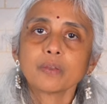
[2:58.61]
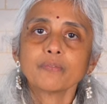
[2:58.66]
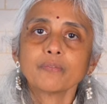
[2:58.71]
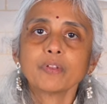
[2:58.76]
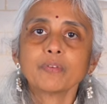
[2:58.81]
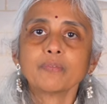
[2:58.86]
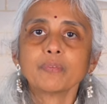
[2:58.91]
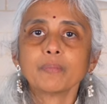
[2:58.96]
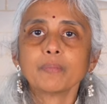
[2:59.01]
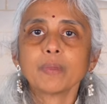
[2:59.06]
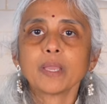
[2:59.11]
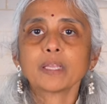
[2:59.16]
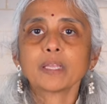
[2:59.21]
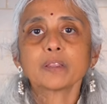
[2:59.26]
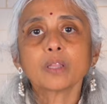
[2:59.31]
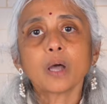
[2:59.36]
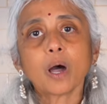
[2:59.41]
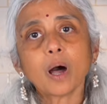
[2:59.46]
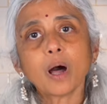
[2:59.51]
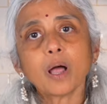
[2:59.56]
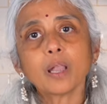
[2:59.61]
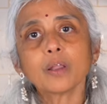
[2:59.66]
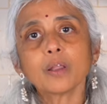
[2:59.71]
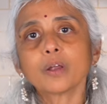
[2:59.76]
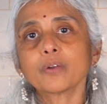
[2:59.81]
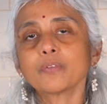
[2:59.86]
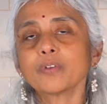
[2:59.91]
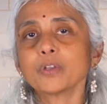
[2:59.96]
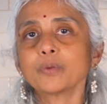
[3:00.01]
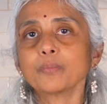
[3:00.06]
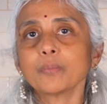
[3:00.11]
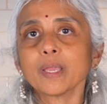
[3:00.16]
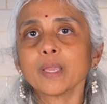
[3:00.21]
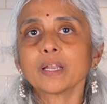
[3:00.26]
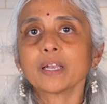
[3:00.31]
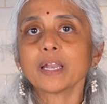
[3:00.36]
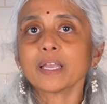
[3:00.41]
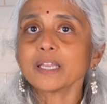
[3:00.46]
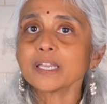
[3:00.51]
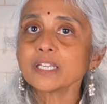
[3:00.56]
when we make dal or when you
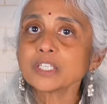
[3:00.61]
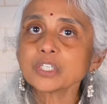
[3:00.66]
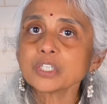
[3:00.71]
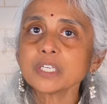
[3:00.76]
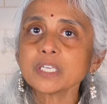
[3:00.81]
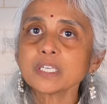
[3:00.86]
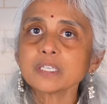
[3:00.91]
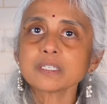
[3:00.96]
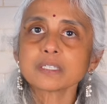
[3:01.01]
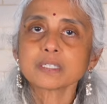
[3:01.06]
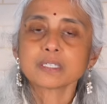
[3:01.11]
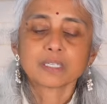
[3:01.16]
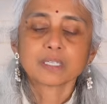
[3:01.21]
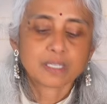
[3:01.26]
make like khichadis.